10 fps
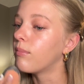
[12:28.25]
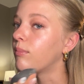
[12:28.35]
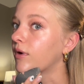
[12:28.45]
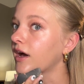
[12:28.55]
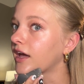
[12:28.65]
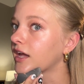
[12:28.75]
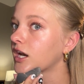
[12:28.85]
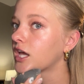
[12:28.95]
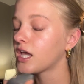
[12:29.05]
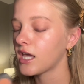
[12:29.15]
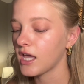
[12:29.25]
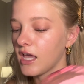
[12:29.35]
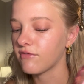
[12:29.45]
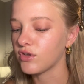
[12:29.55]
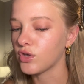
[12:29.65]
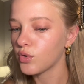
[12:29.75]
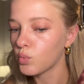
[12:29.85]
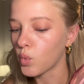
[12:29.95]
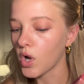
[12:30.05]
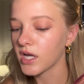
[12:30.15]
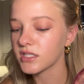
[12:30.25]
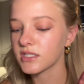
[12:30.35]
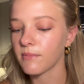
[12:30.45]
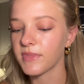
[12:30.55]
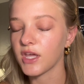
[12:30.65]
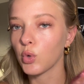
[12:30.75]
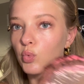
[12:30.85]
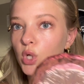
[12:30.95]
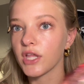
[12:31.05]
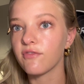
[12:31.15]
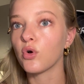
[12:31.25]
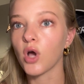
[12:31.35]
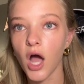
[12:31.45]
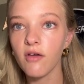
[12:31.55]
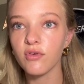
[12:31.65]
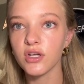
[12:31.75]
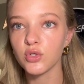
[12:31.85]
But if you want something really full coverage,